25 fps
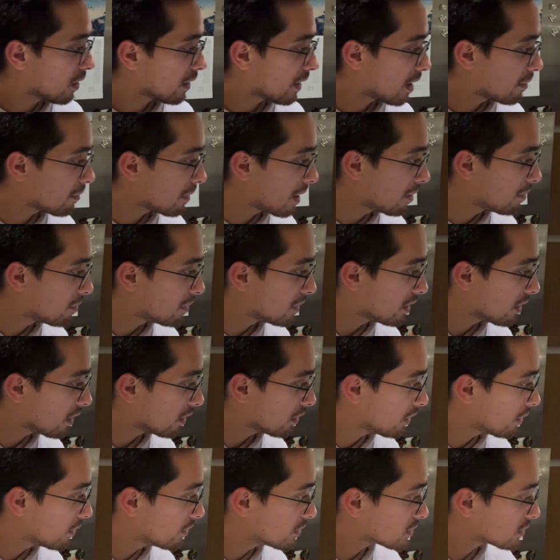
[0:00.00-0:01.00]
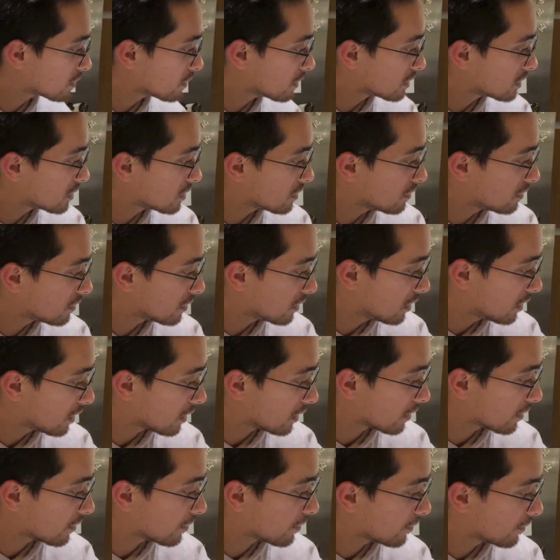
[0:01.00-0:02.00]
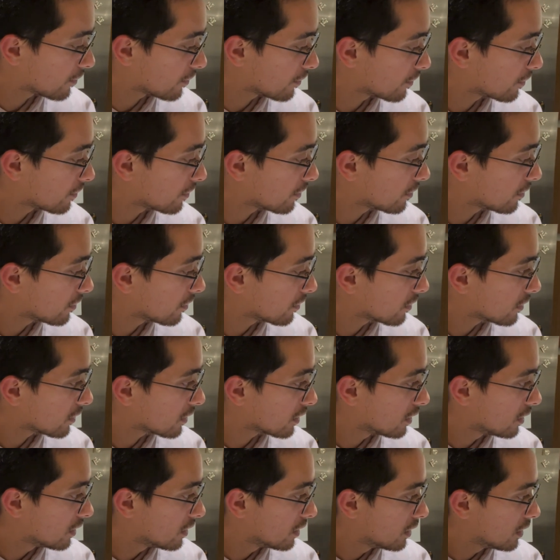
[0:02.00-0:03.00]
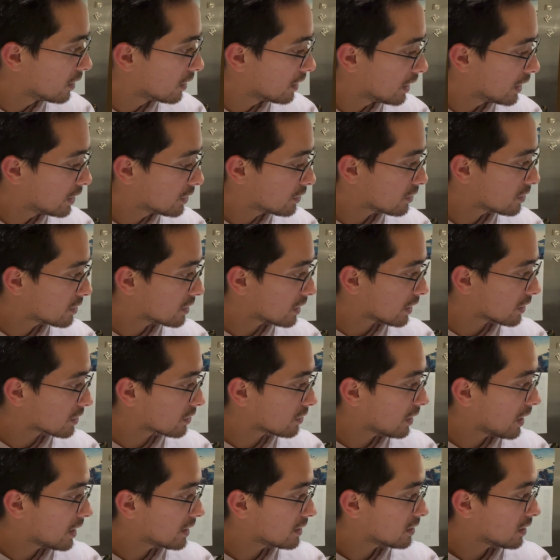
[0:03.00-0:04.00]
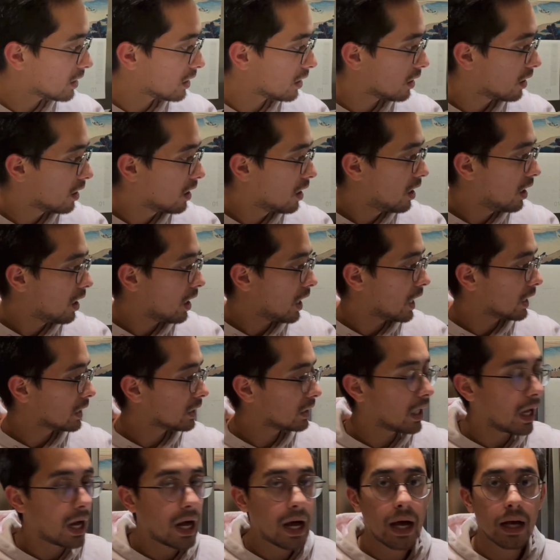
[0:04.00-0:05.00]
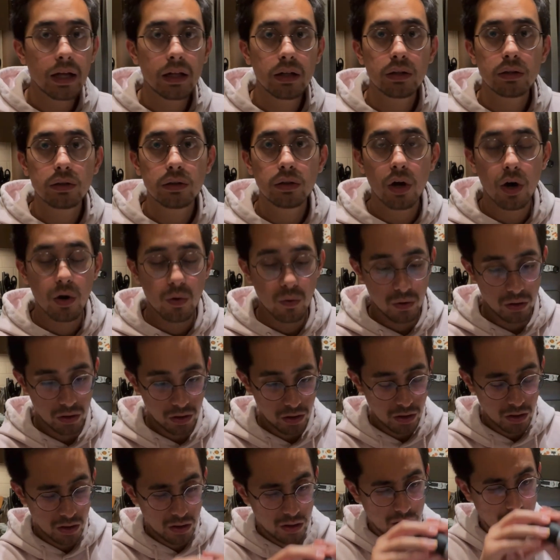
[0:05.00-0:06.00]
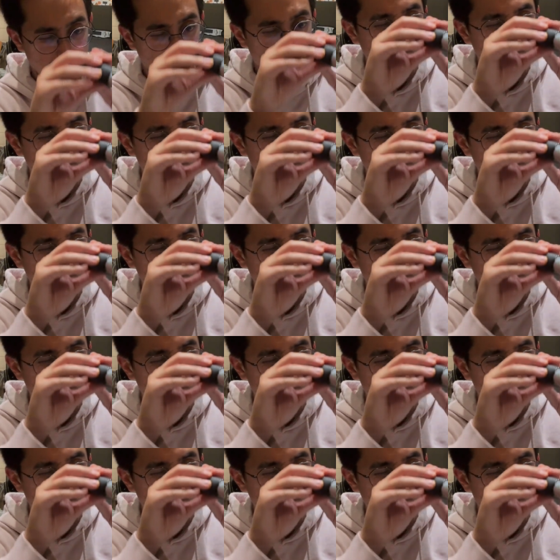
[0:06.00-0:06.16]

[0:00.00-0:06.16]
That might be our lowest one so far. Interesting. So that's a lot lower